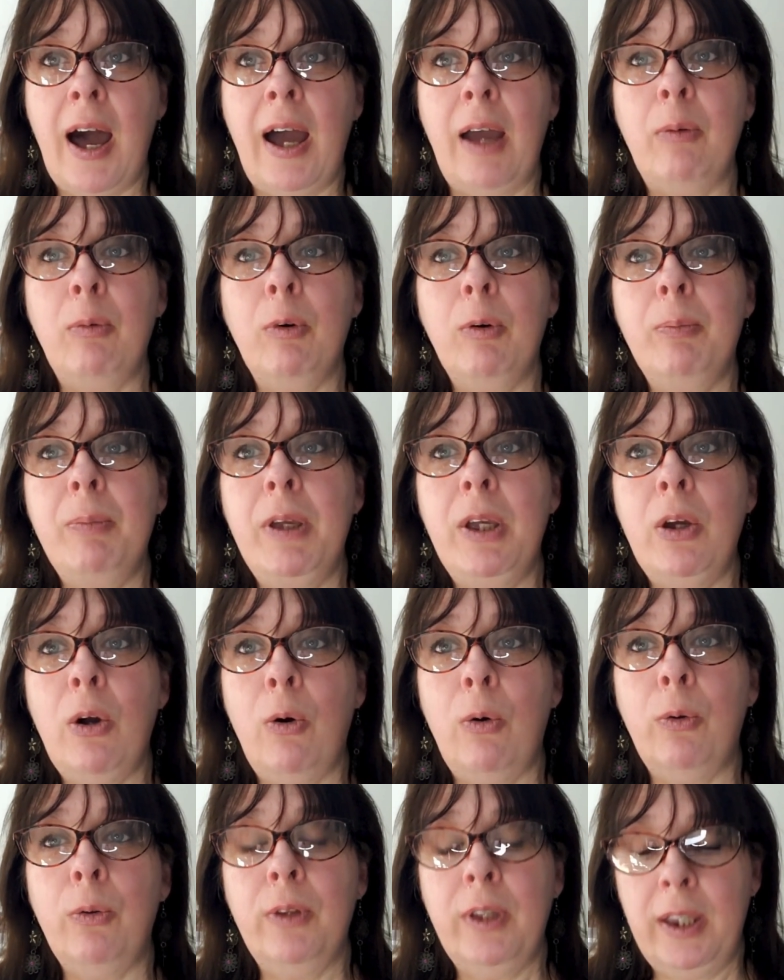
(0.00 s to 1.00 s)
I will be
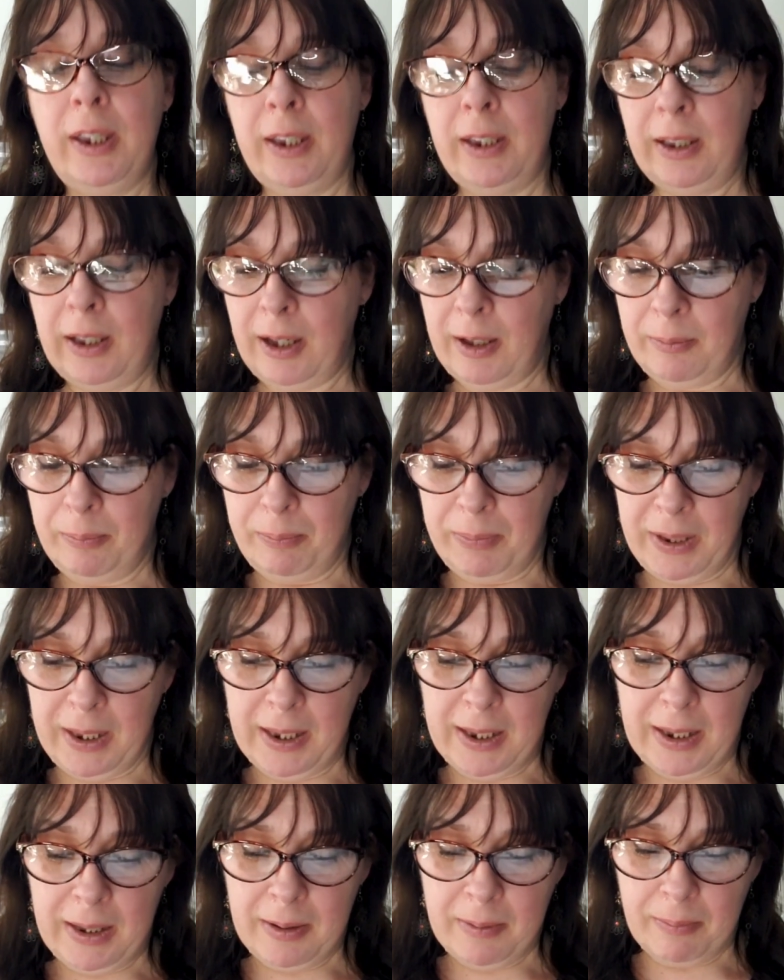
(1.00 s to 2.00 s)
holding a
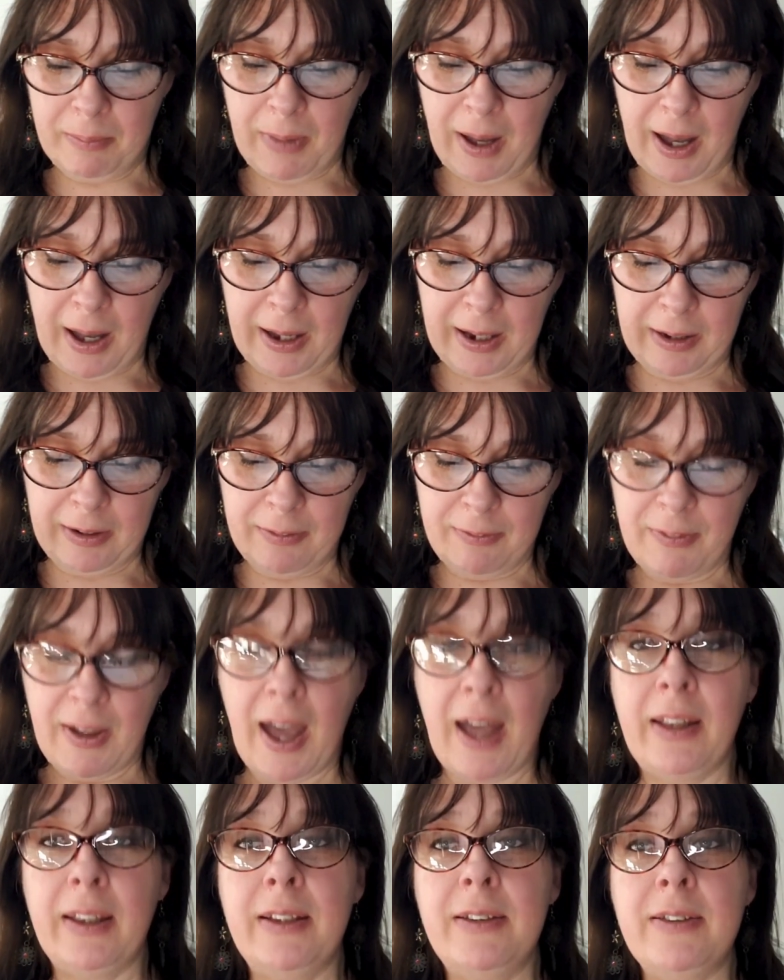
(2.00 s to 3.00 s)
Be Mine
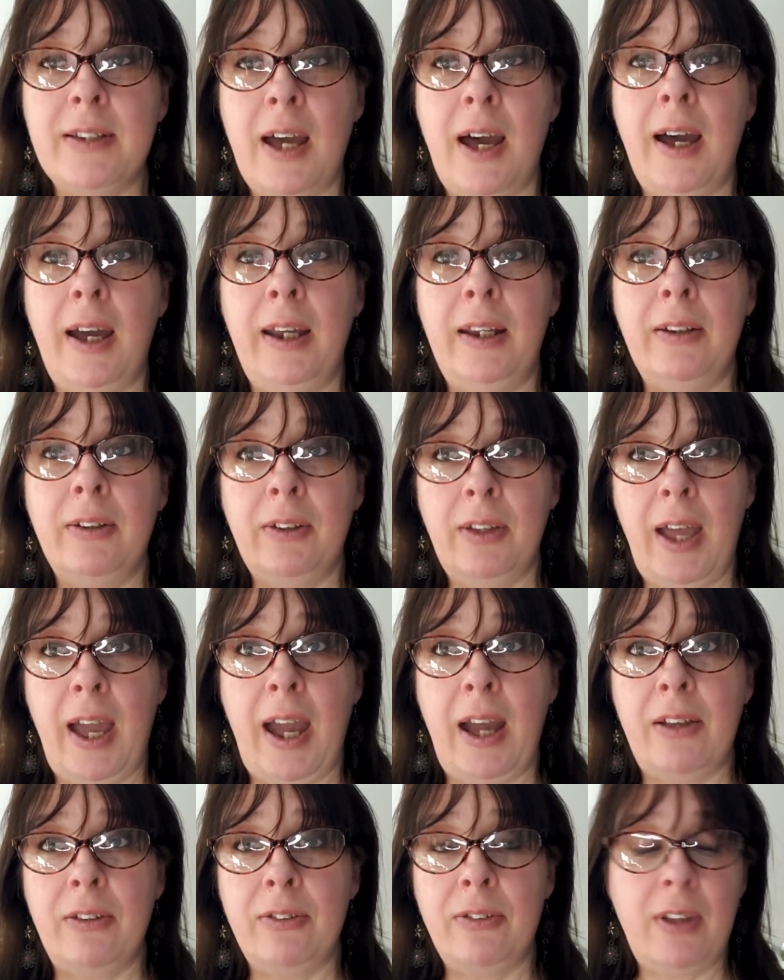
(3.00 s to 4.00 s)
Valentine
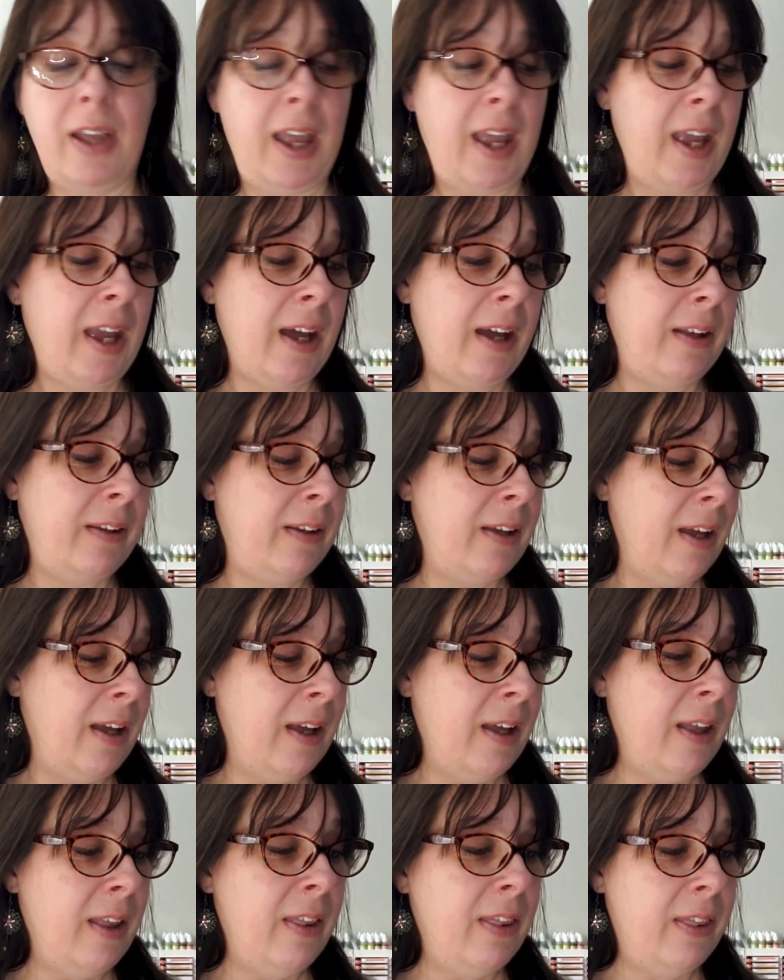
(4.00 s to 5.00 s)
class, and
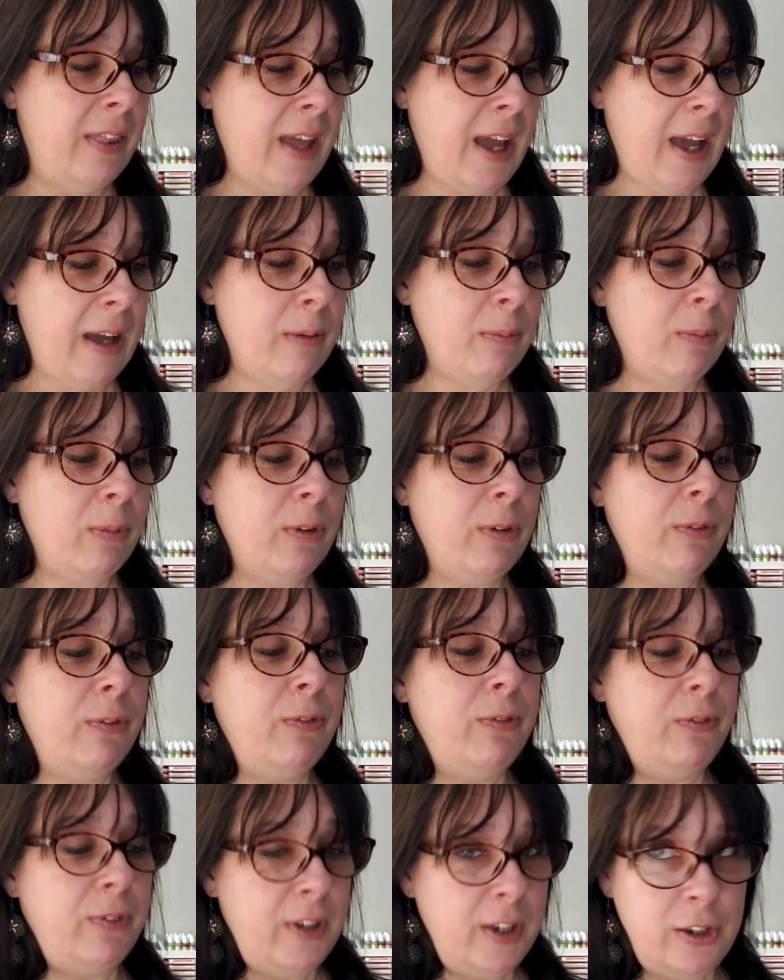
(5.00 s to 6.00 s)
that
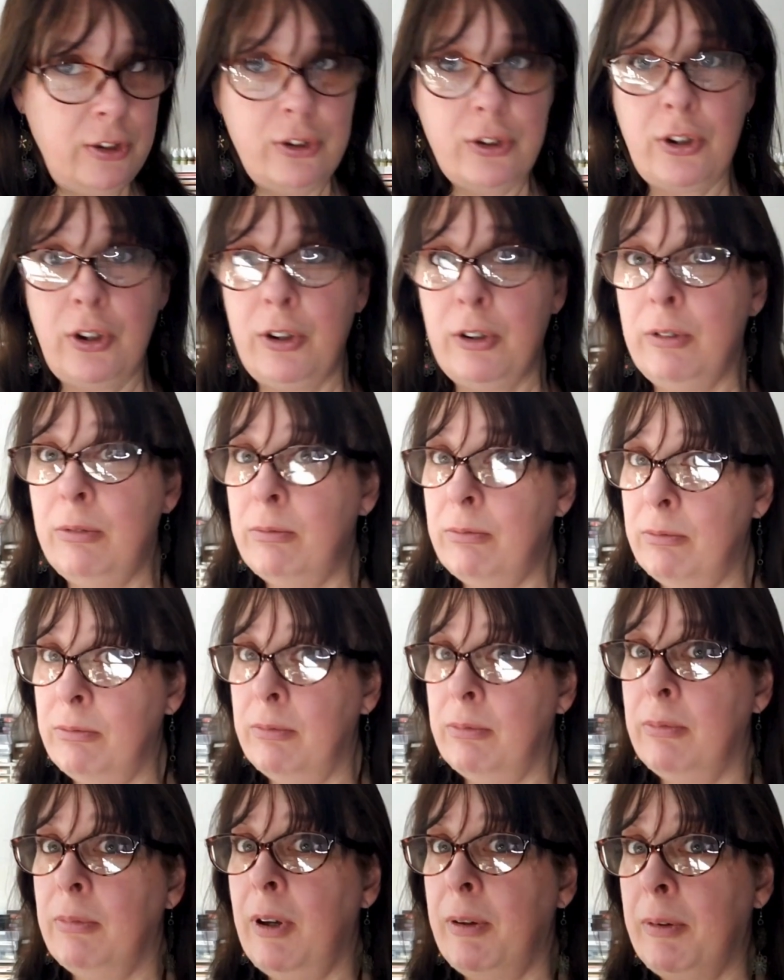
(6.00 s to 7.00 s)
will feature
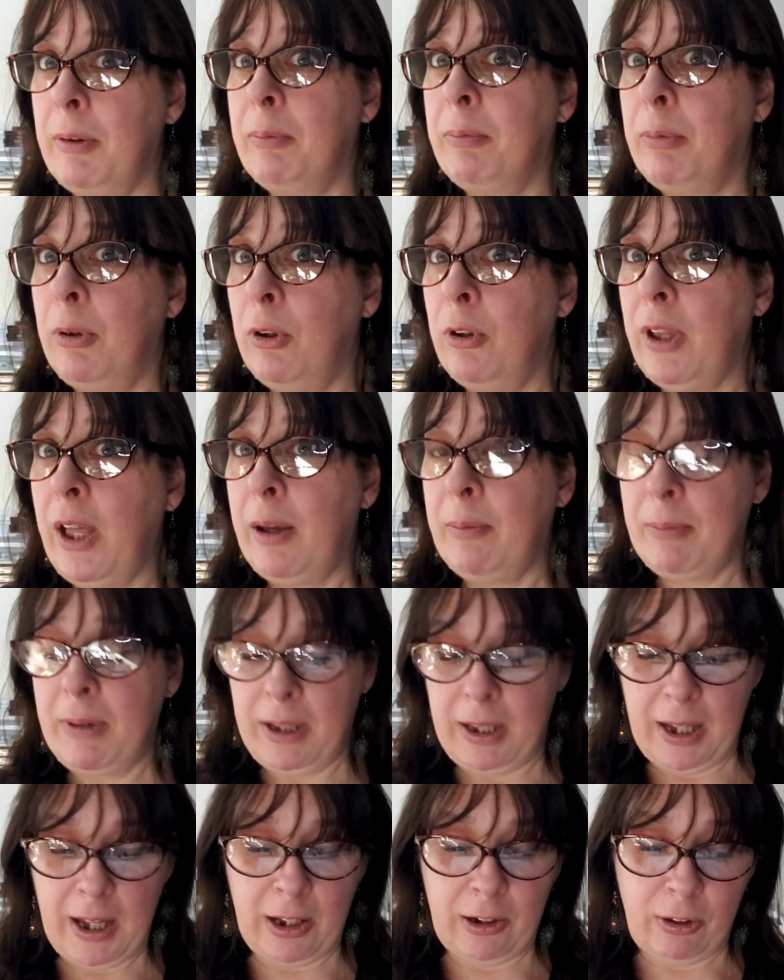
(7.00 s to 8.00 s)
I'm going to pull out
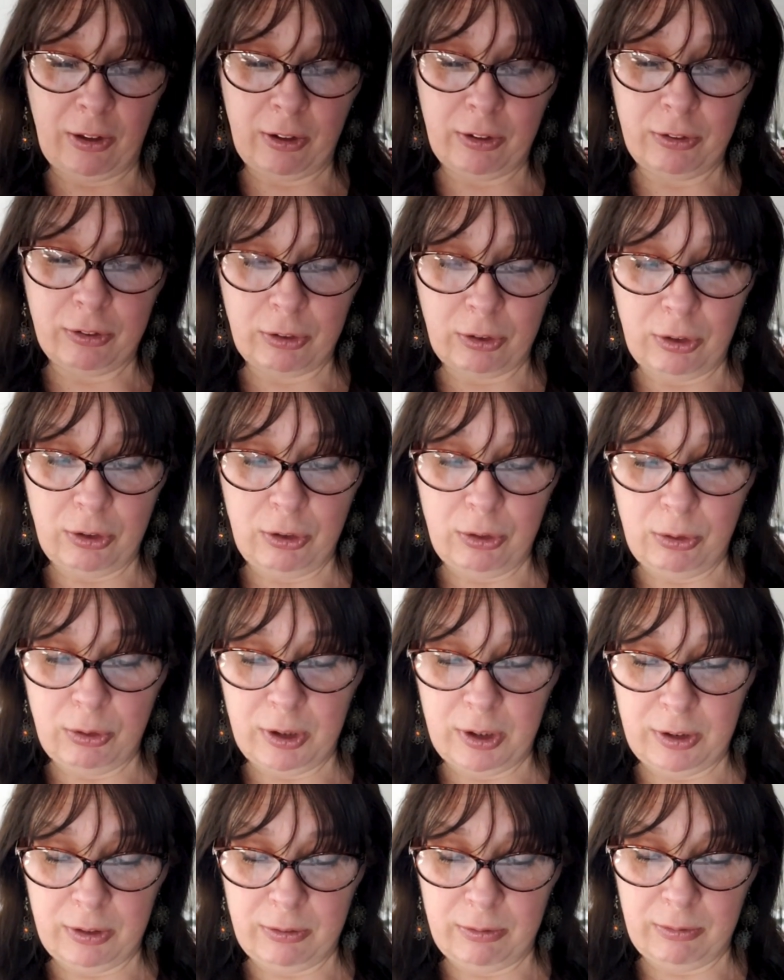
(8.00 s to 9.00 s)
my catalog so you
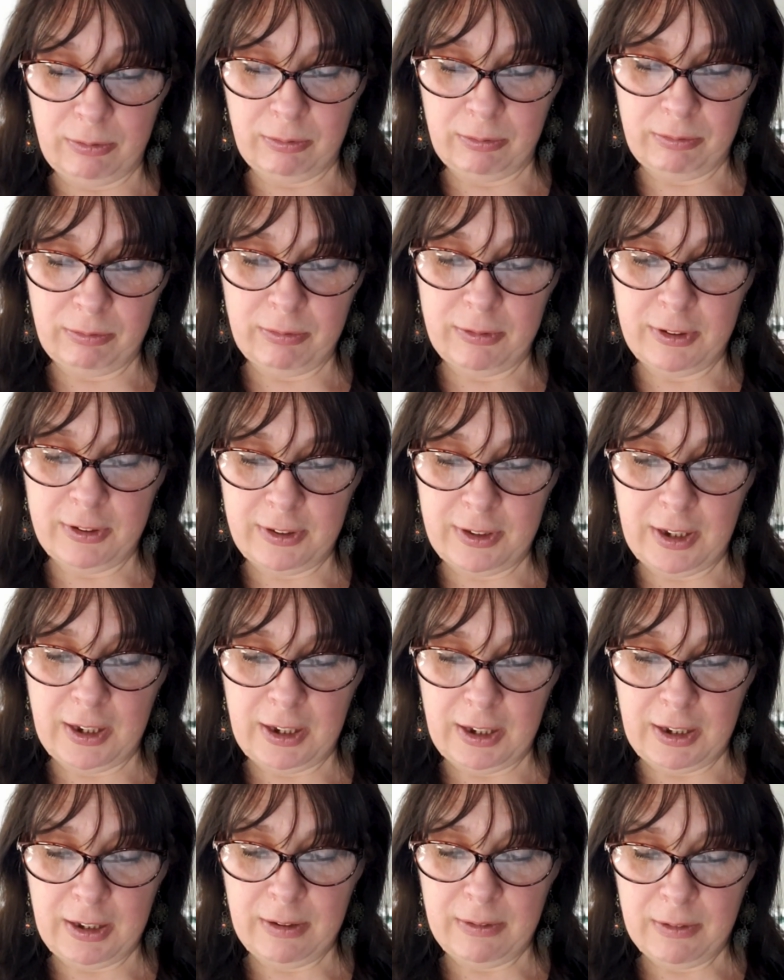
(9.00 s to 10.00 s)
can
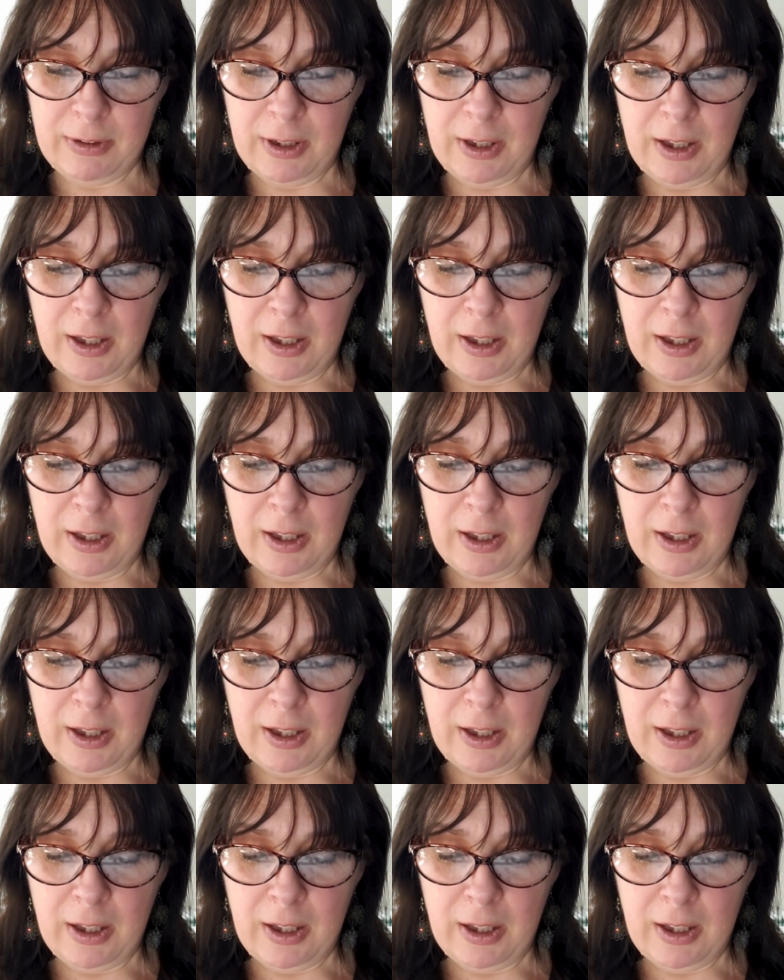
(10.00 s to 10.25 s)
see.